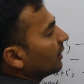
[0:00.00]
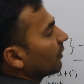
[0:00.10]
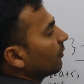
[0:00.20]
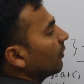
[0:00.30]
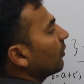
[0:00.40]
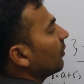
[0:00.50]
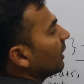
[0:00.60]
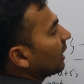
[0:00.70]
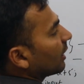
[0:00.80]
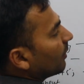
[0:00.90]
Therefore we
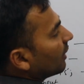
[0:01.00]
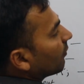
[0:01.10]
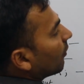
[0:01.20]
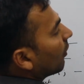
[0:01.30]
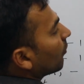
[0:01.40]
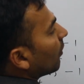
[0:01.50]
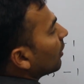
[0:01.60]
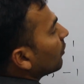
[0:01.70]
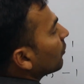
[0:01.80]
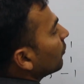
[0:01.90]
increment for
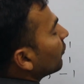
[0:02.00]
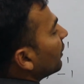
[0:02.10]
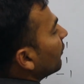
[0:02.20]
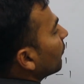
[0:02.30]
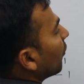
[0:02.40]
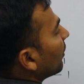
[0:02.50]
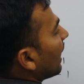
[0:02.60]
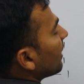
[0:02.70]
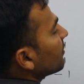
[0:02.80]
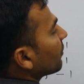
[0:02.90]
1, 2, 3, 4
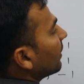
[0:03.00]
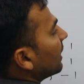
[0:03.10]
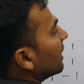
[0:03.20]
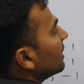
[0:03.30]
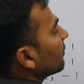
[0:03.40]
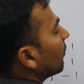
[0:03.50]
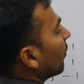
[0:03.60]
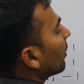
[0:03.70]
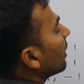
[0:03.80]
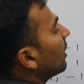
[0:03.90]
times when n is
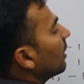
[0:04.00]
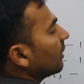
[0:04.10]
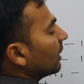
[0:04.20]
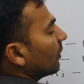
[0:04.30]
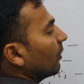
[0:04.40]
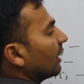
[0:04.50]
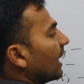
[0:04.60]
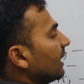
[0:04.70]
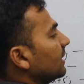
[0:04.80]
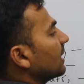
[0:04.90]
4. Then when
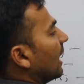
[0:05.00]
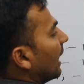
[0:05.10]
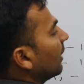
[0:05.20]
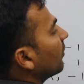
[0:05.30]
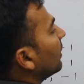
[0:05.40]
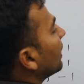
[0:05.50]
n is n, we